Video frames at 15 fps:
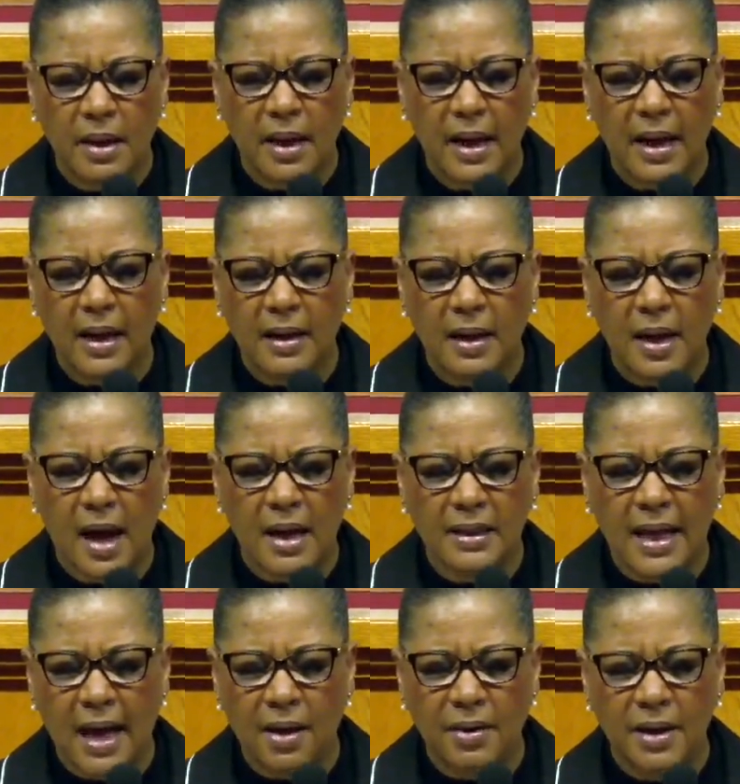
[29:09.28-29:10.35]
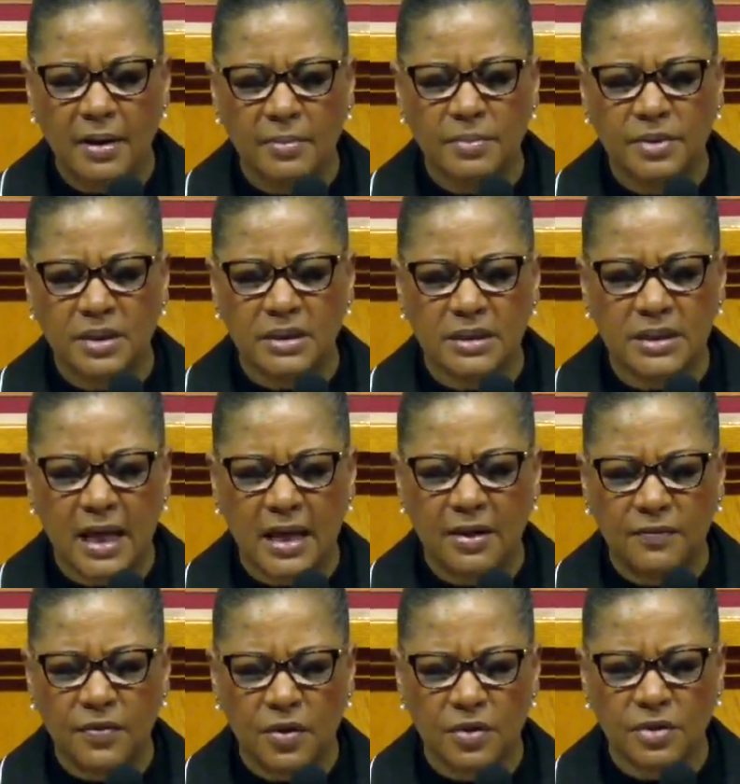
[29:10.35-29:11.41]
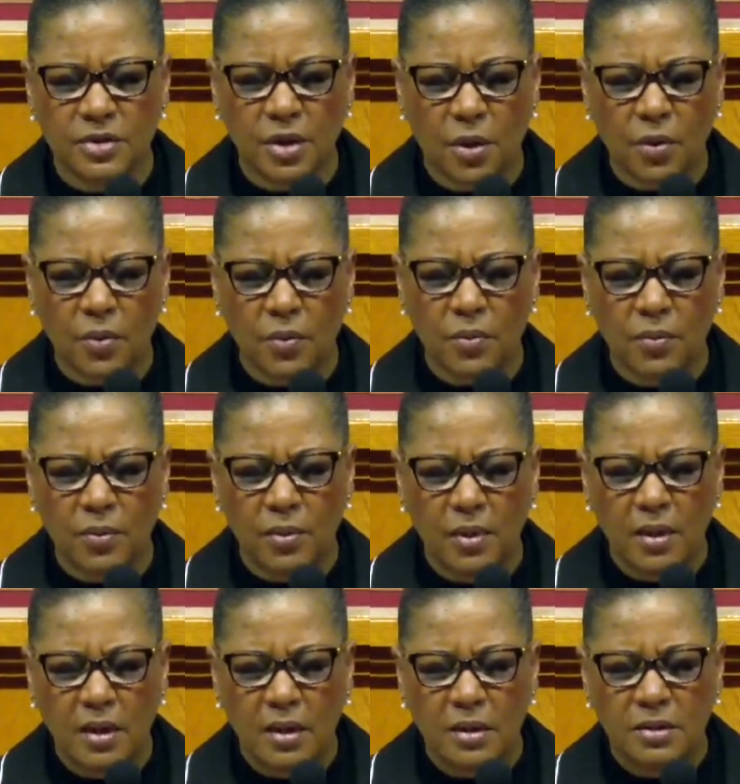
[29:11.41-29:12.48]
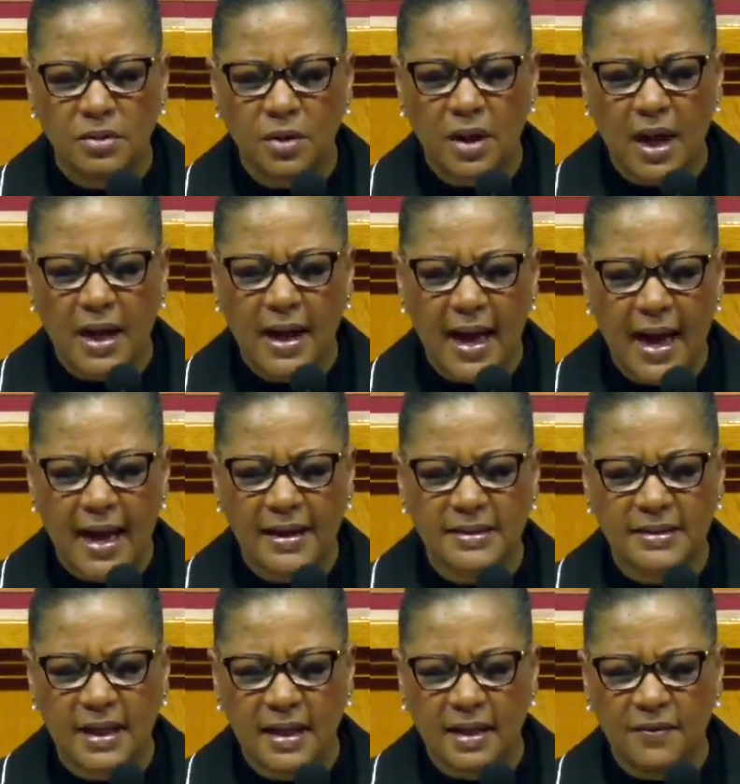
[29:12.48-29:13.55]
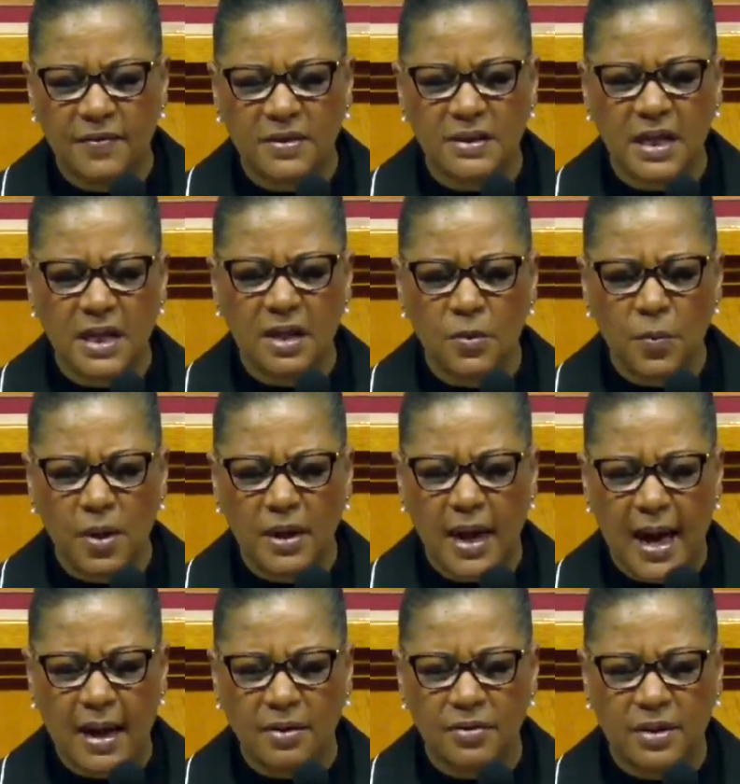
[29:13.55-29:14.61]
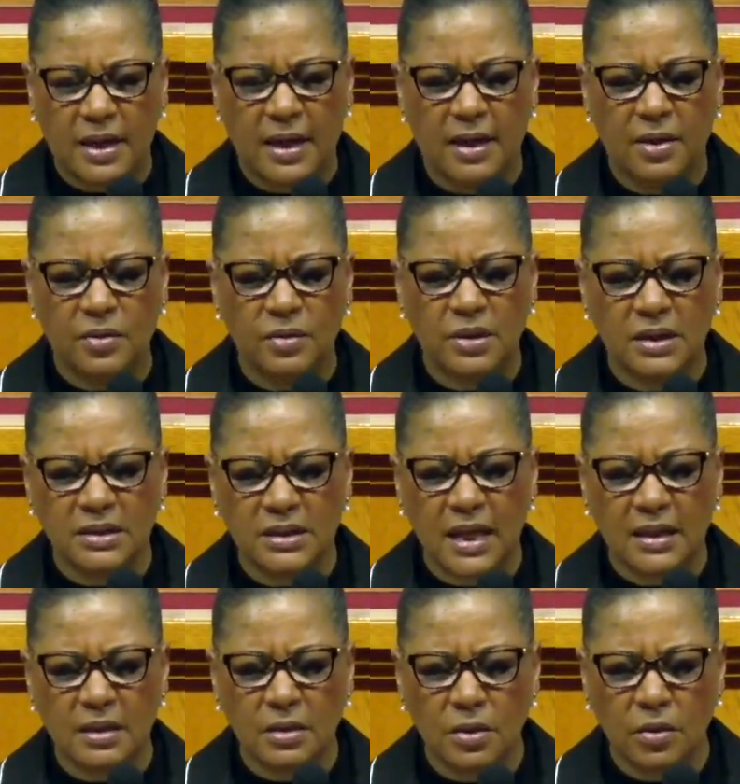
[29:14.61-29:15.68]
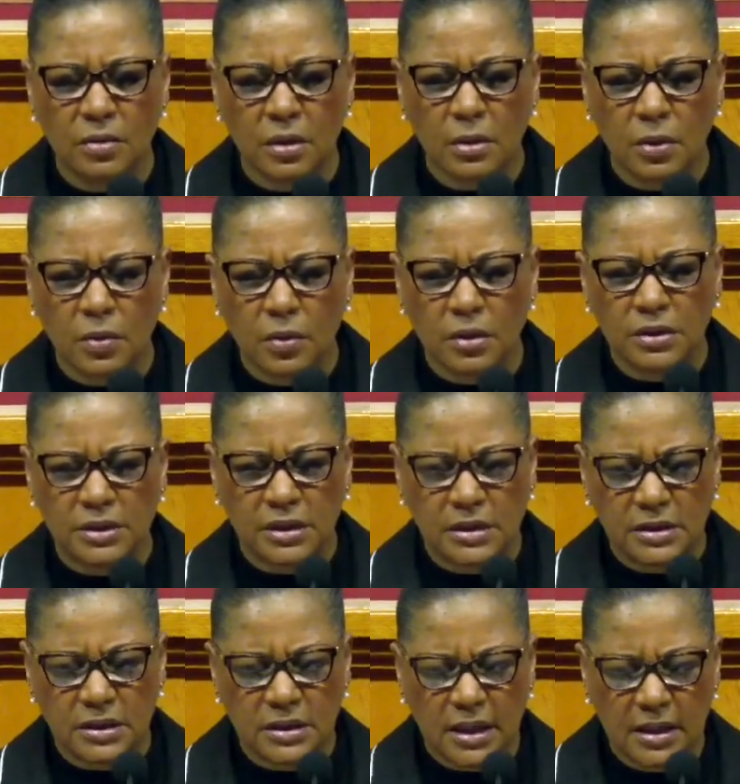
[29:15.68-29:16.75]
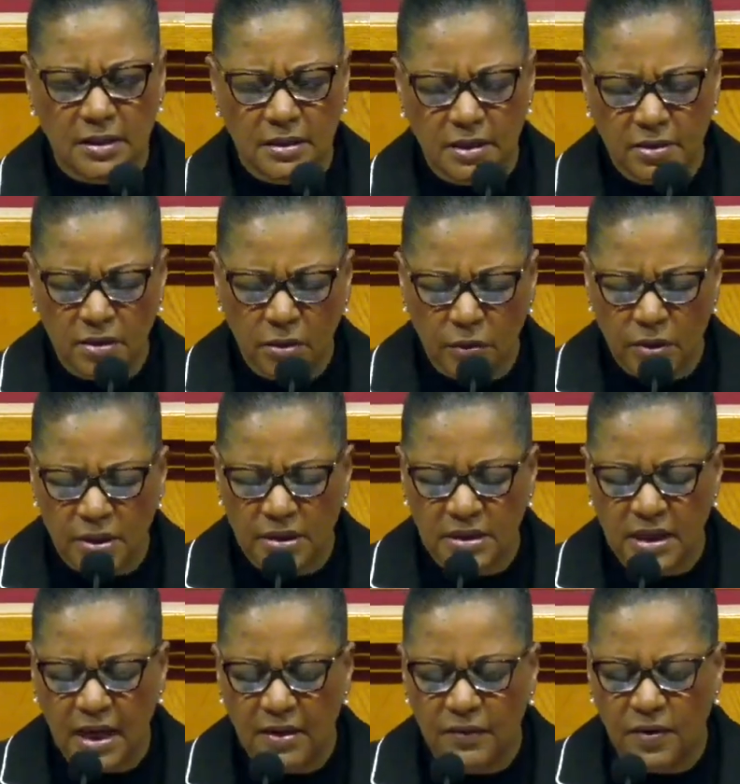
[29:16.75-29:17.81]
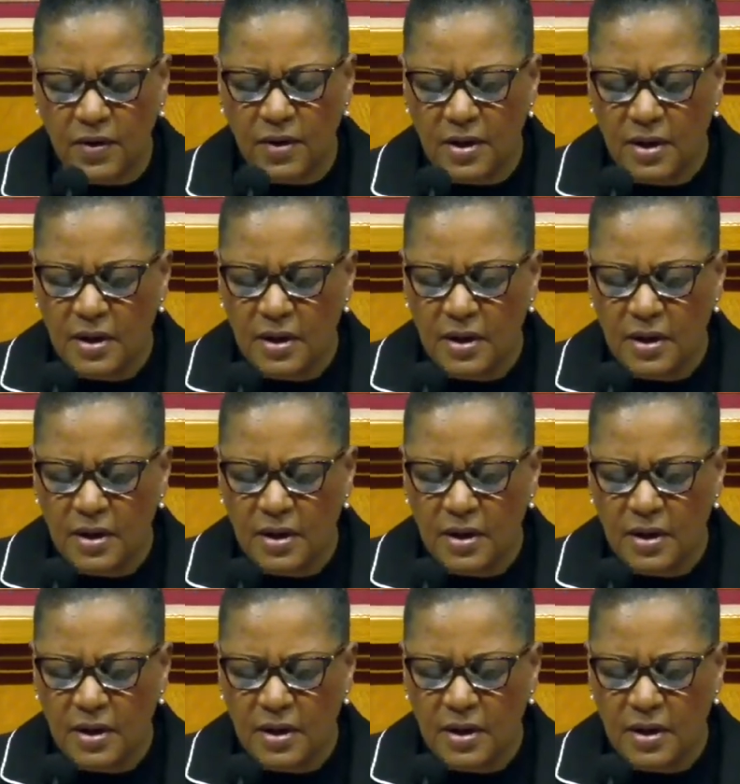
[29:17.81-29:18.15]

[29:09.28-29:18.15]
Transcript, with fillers: and allow him to save your soul. So, God, I ask that if there's anyone out there who does not know the Lord Jesus as their Lord and Savior,